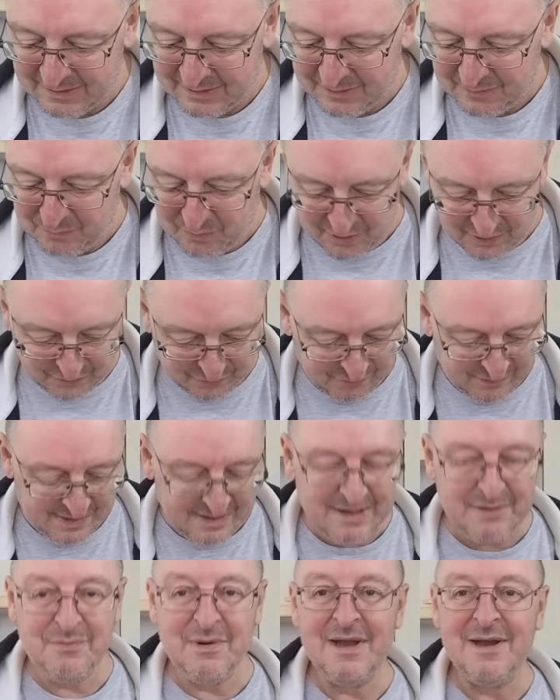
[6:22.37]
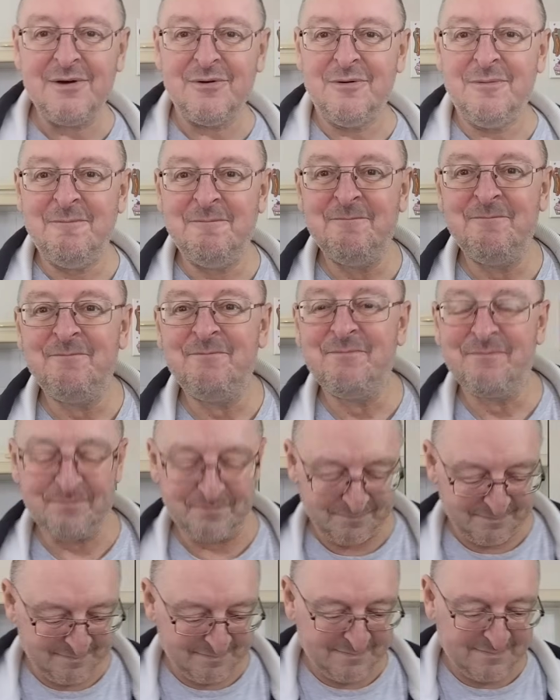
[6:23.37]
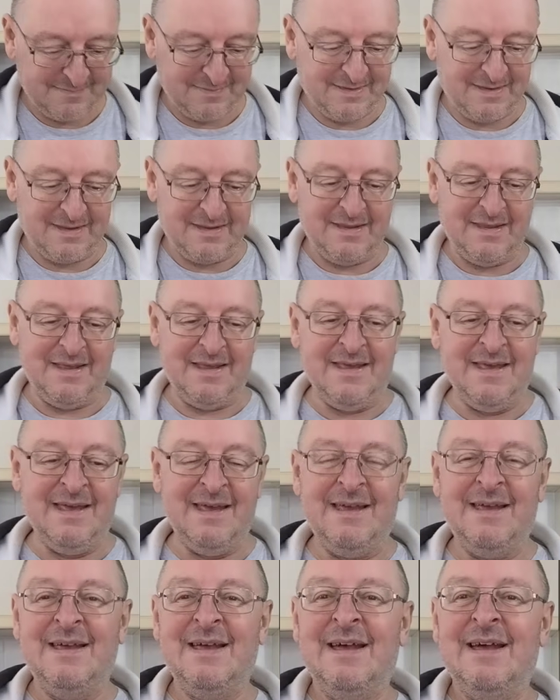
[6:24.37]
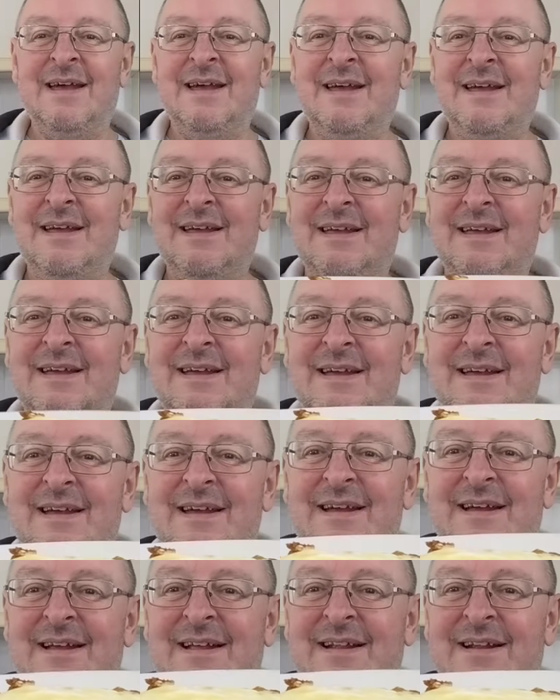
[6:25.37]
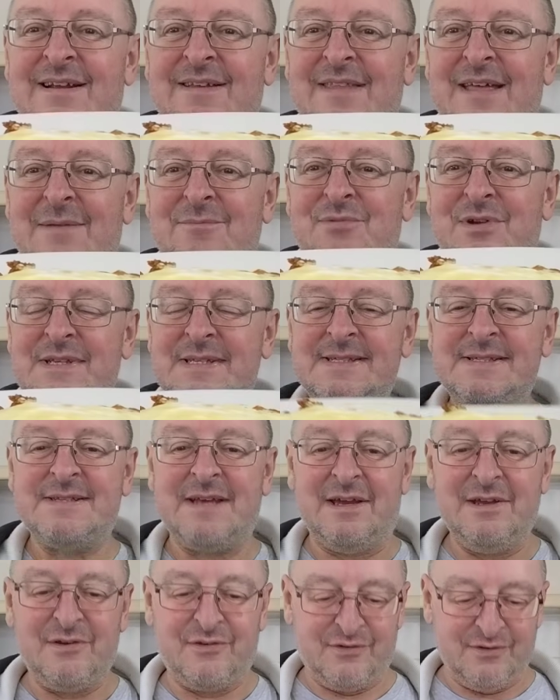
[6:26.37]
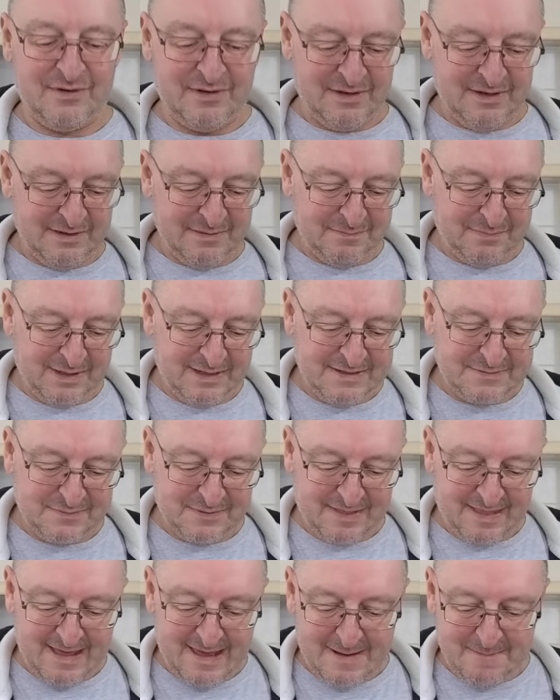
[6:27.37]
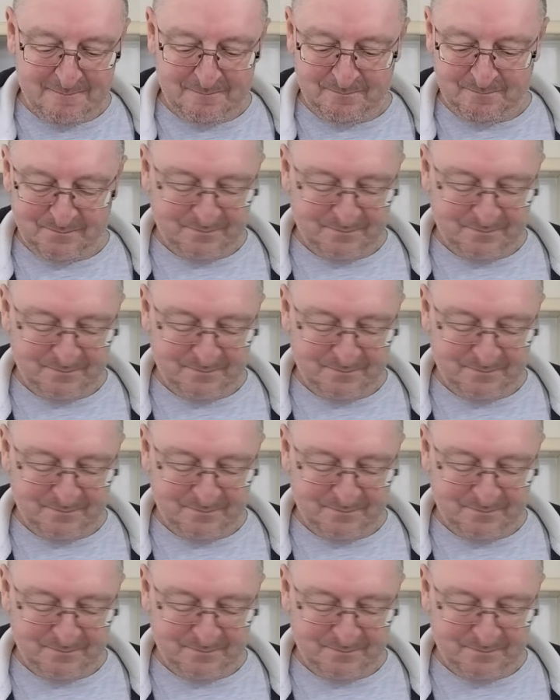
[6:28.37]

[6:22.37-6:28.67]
Works really well. Look at that presentation. Pleased with that.